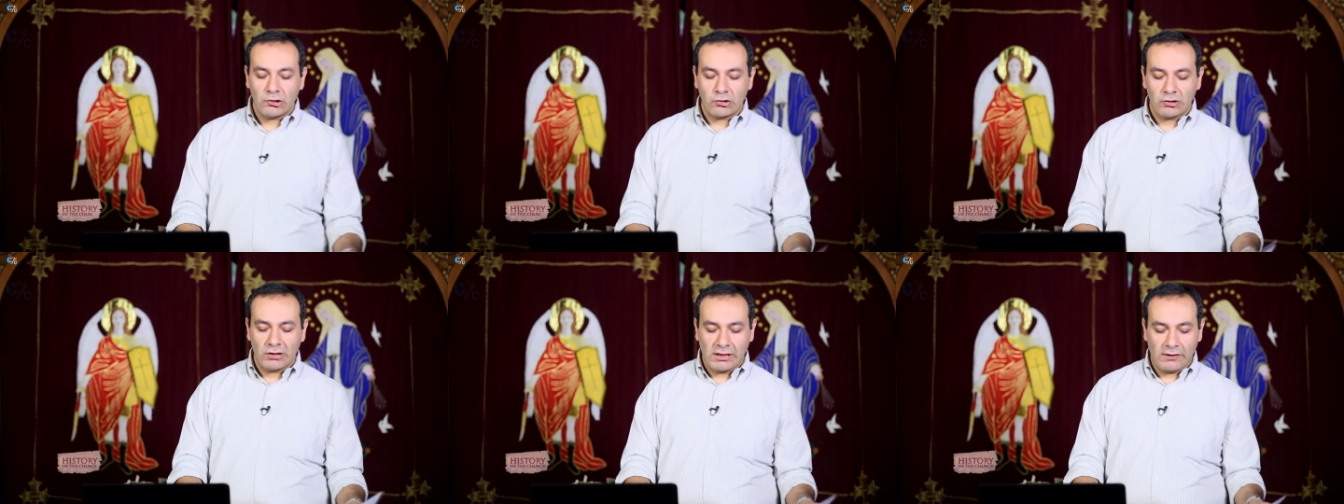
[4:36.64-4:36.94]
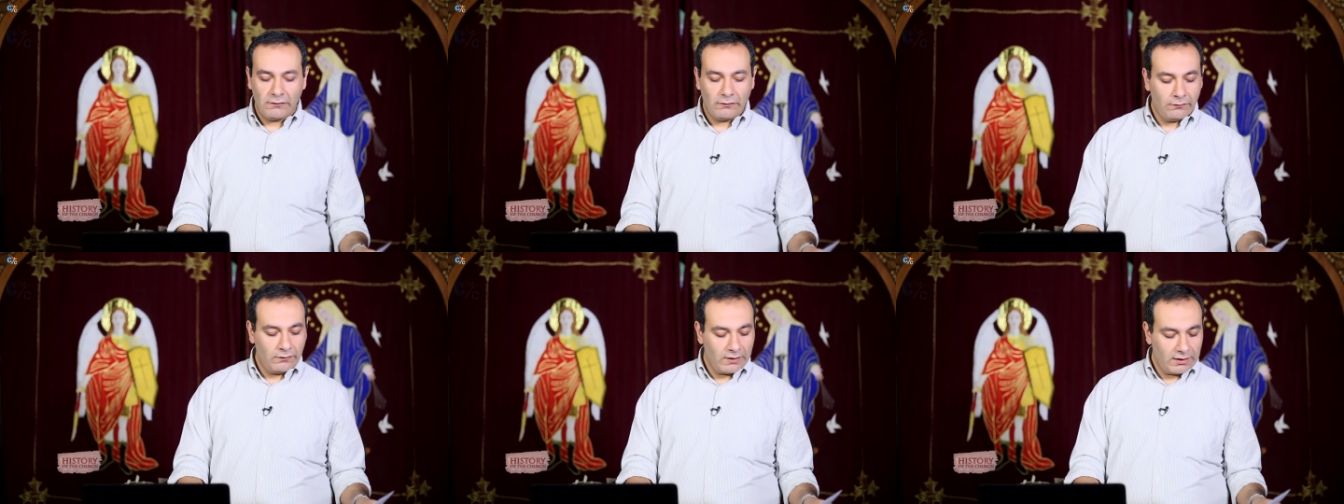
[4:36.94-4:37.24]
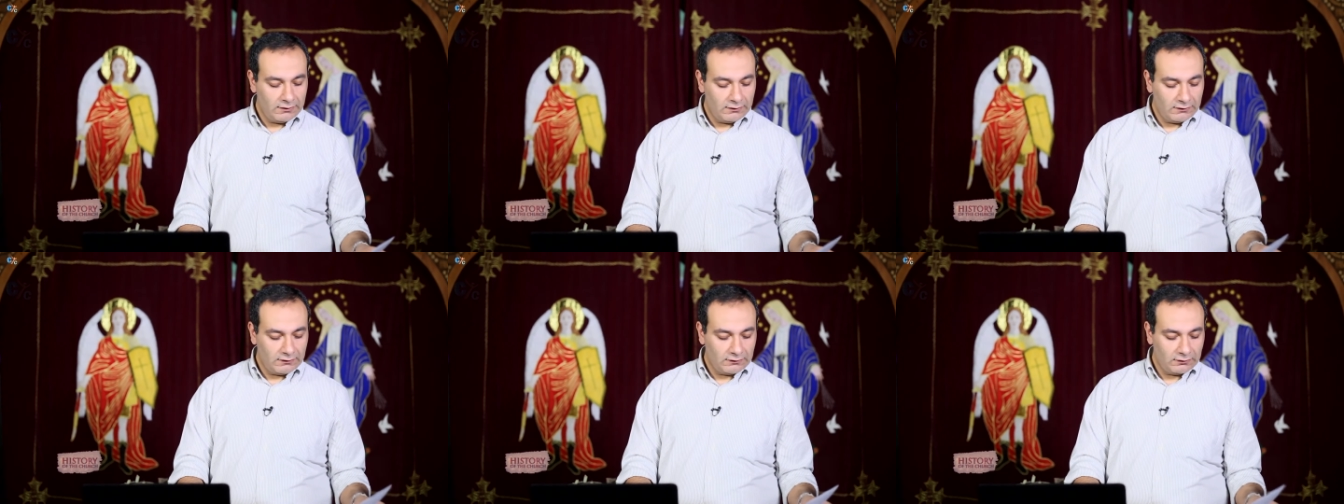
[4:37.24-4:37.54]
major
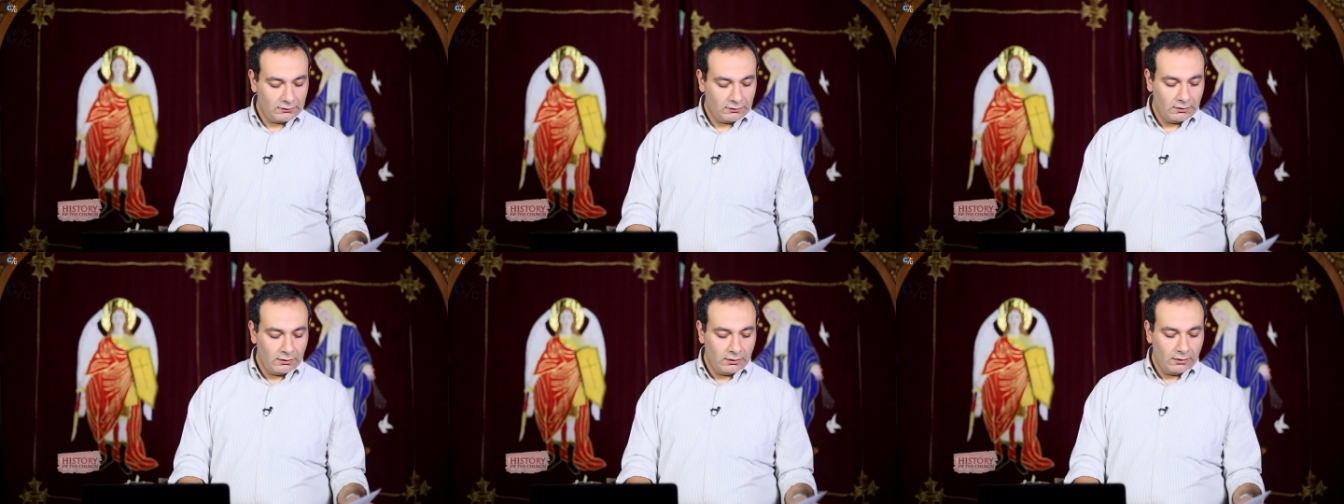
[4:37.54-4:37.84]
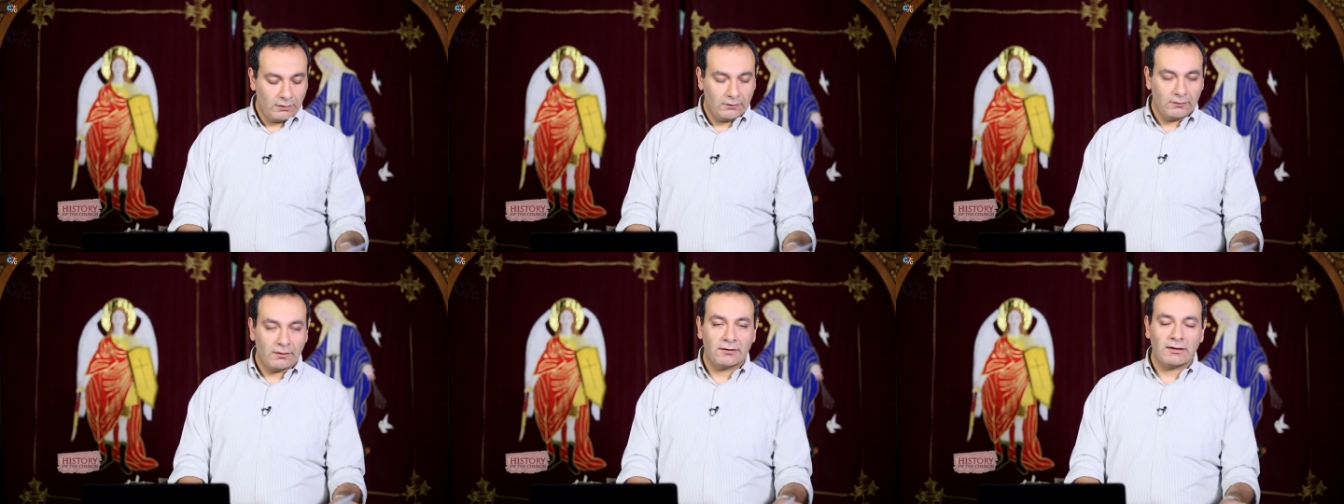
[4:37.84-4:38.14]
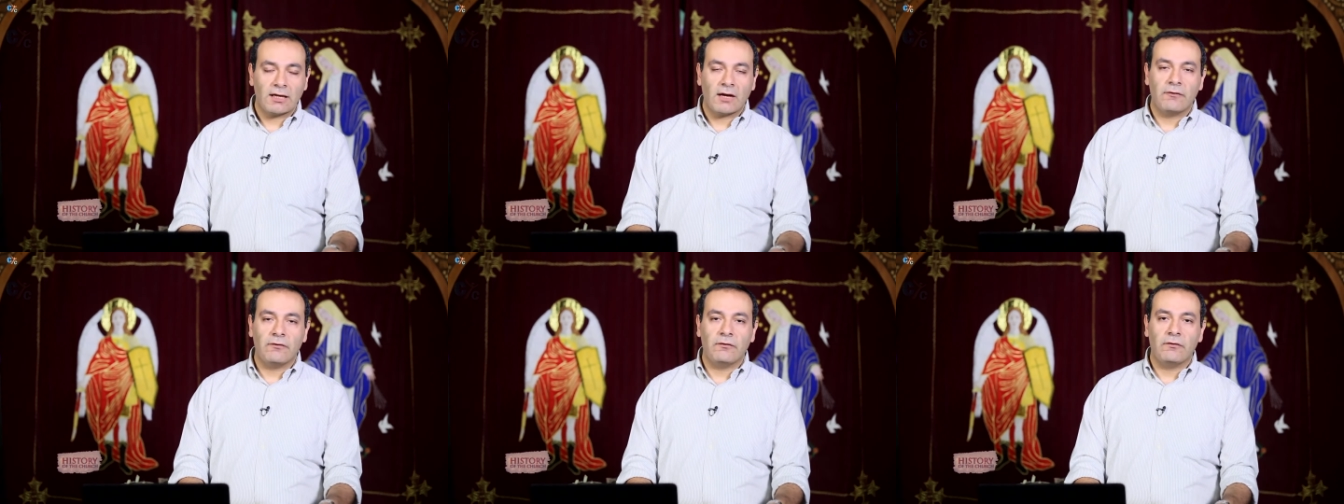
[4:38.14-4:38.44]
events that
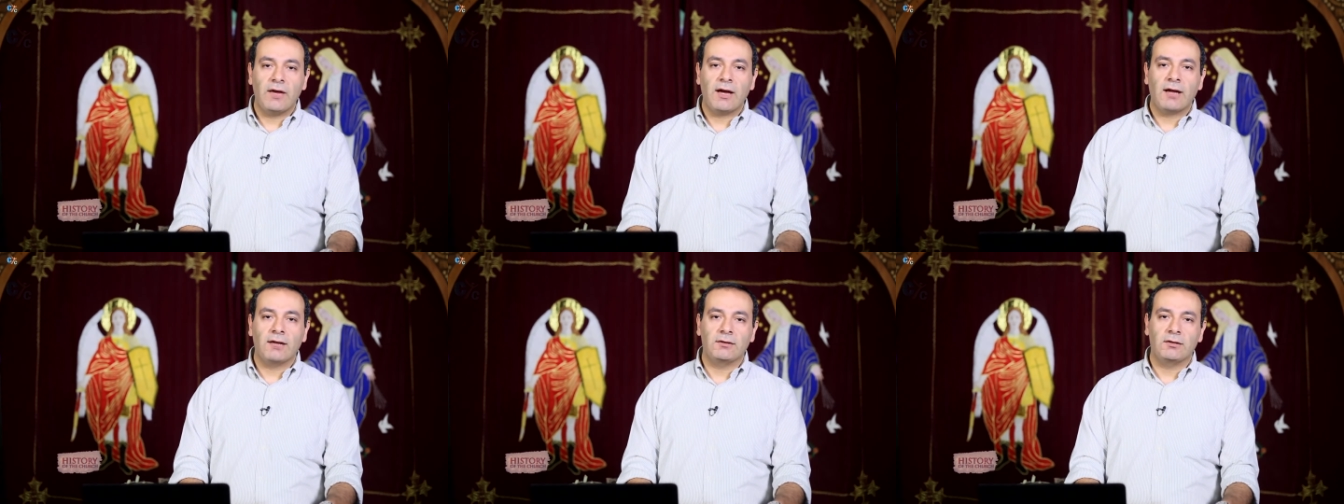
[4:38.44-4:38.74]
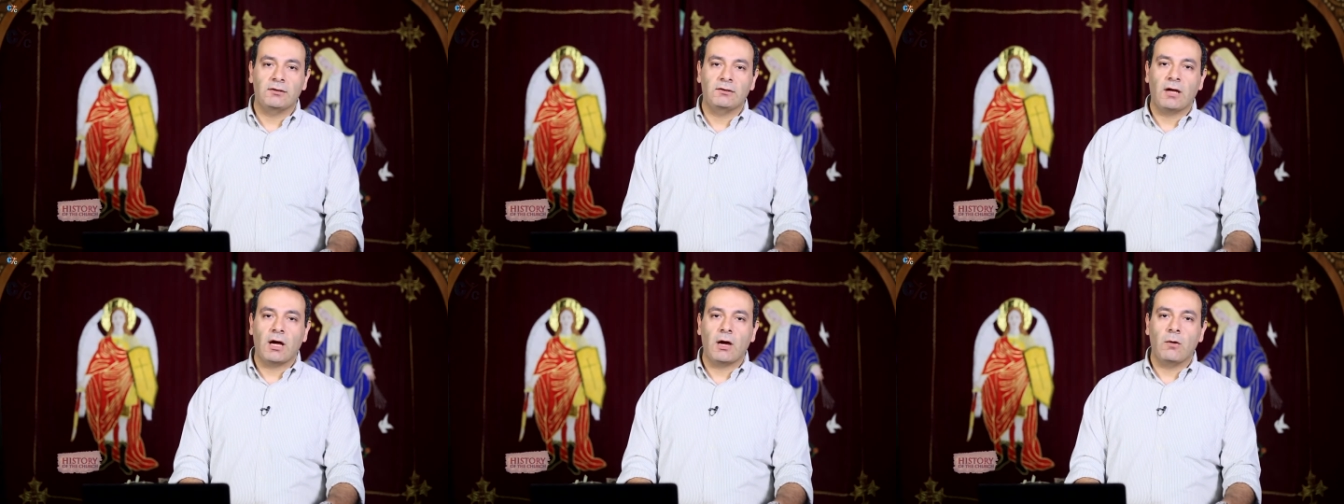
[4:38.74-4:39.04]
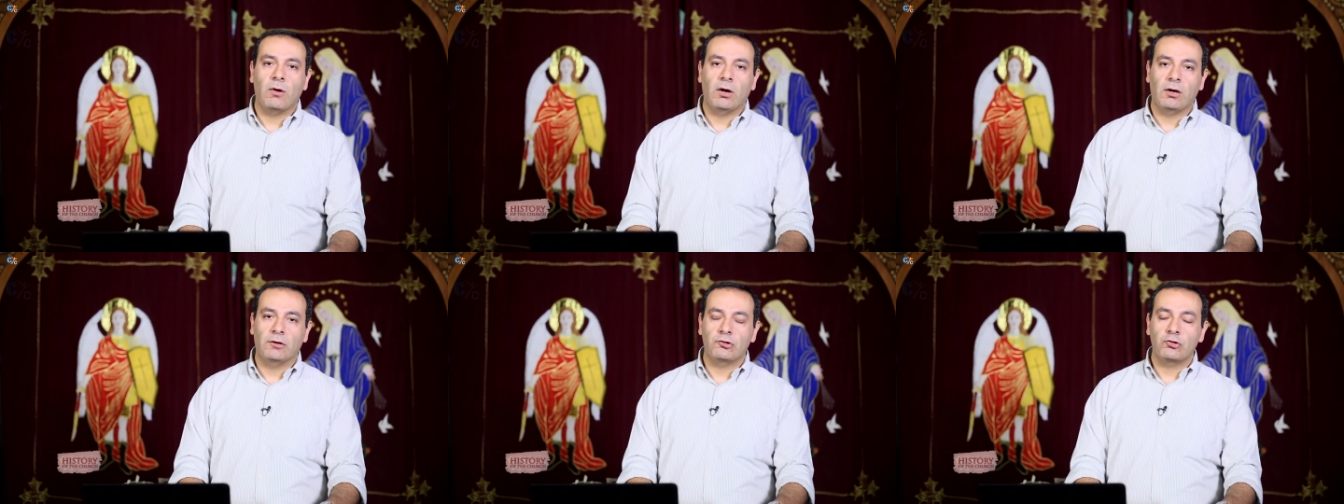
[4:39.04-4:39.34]
affected
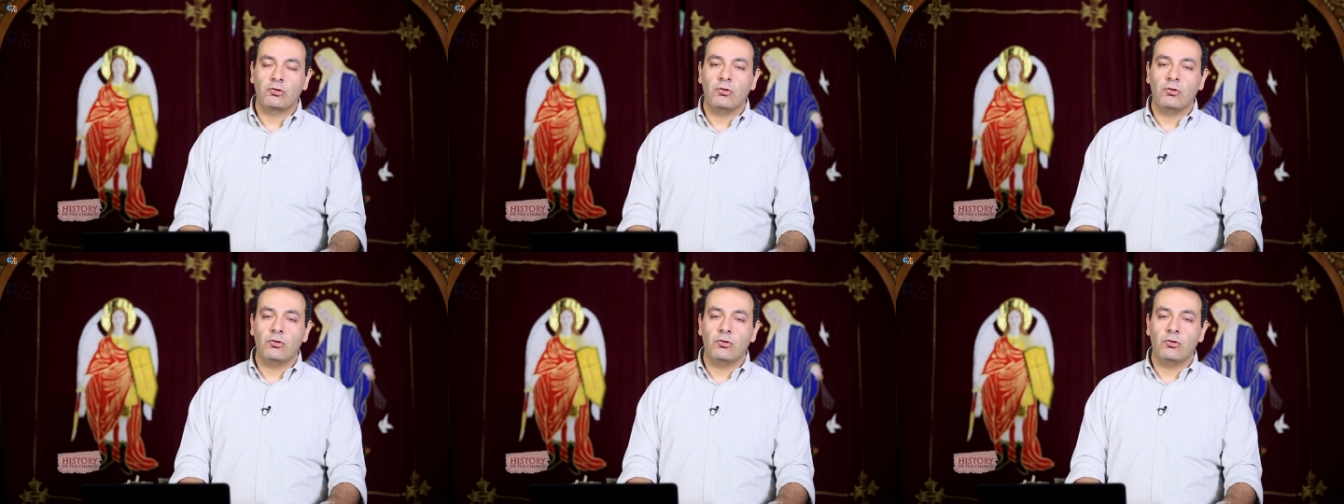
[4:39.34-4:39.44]
our